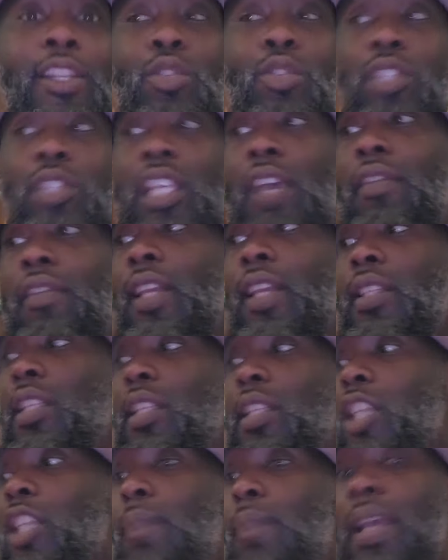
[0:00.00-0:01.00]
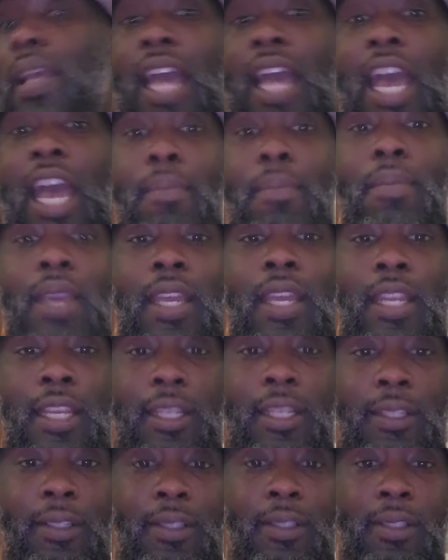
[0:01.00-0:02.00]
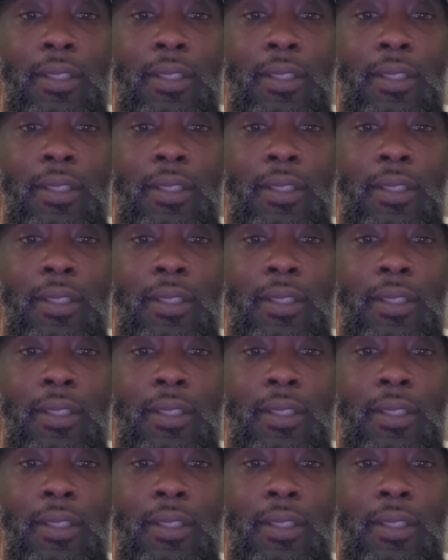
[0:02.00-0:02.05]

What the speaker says: you, 786 may not admit it.